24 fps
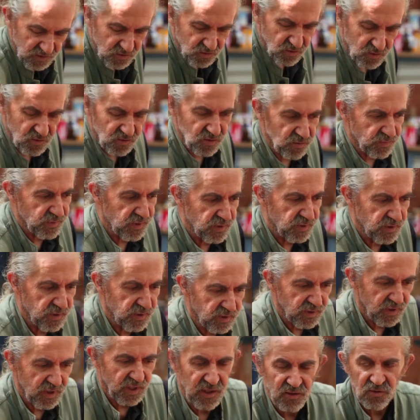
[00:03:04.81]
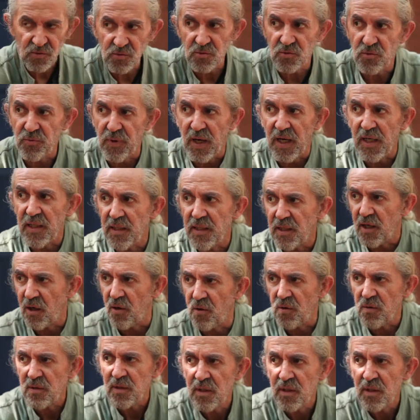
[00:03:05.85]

going to be let to dry now.